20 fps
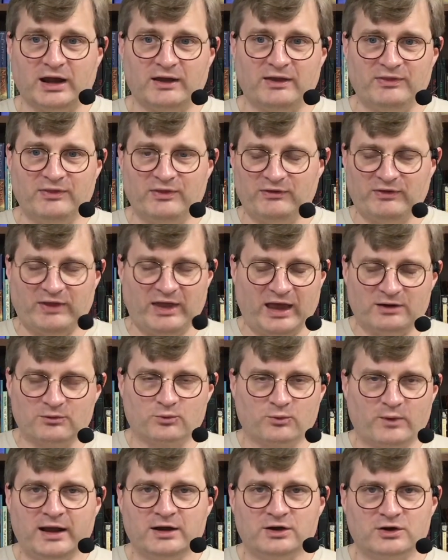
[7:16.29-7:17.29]
And they had a
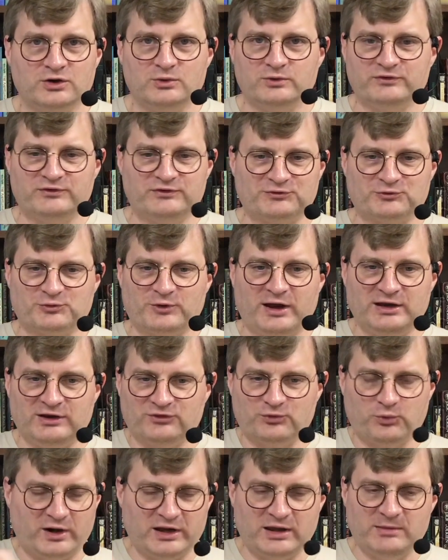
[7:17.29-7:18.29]
writer who was just writing
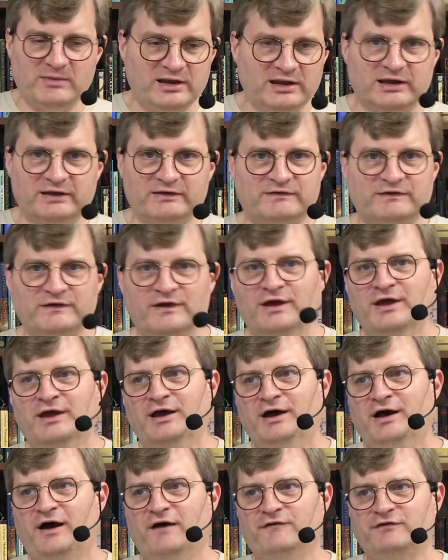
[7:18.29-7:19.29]
20 minutes
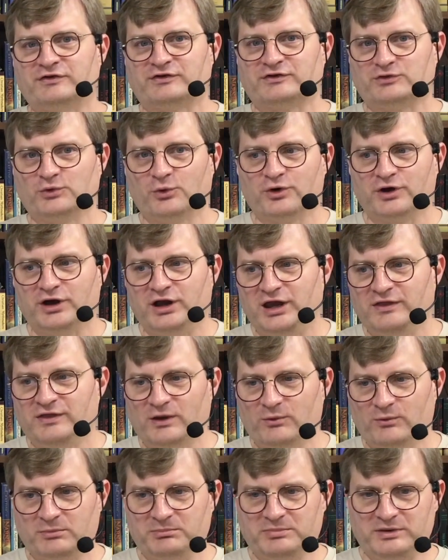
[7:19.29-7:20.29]
of a story
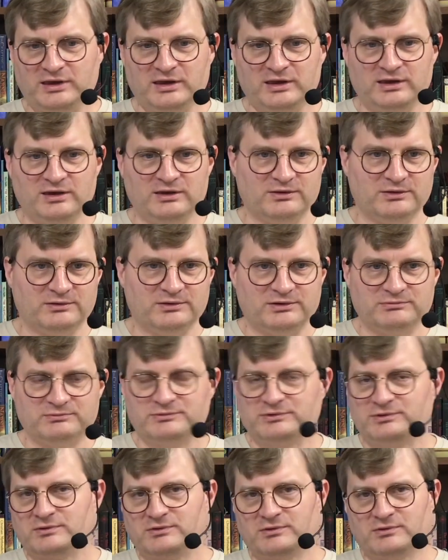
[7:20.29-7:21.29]
that would be
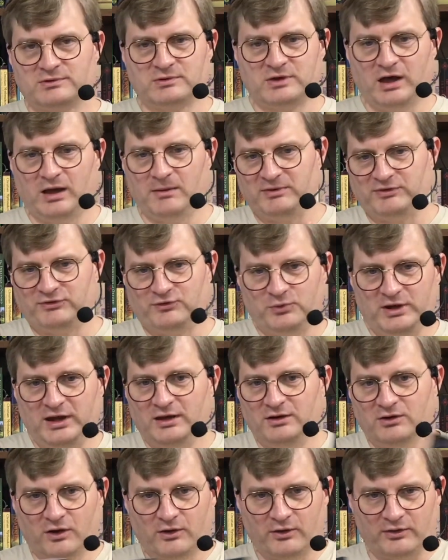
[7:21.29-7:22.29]
cut
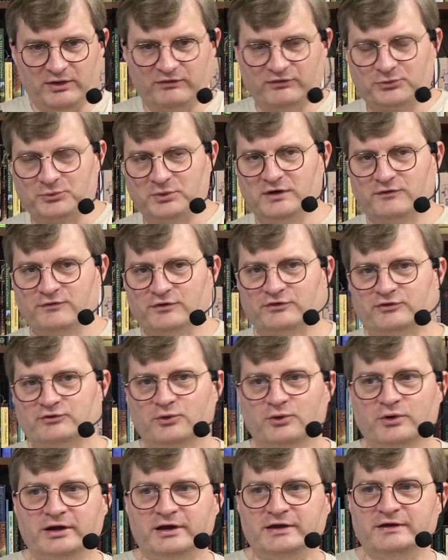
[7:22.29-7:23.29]
between all these three different
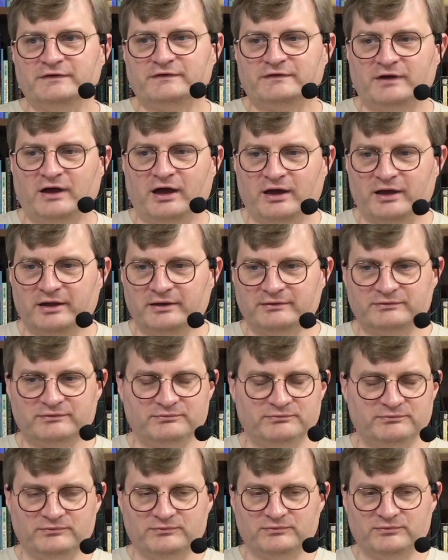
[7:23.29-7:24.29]
stories
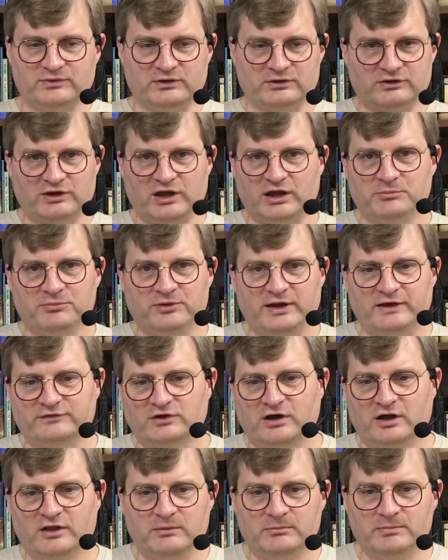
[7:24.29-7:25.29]
that are taking place
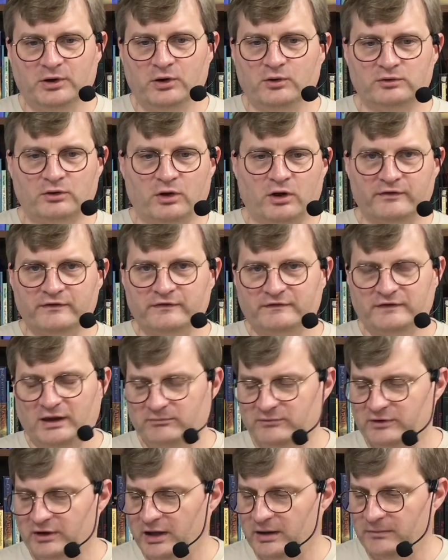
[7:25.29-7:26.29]
on the boat all at the
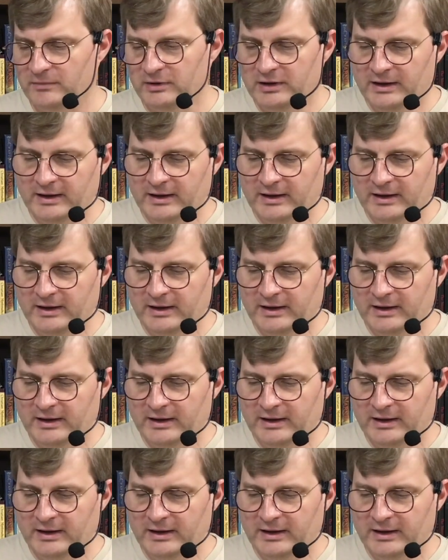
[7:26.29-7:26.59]
same time.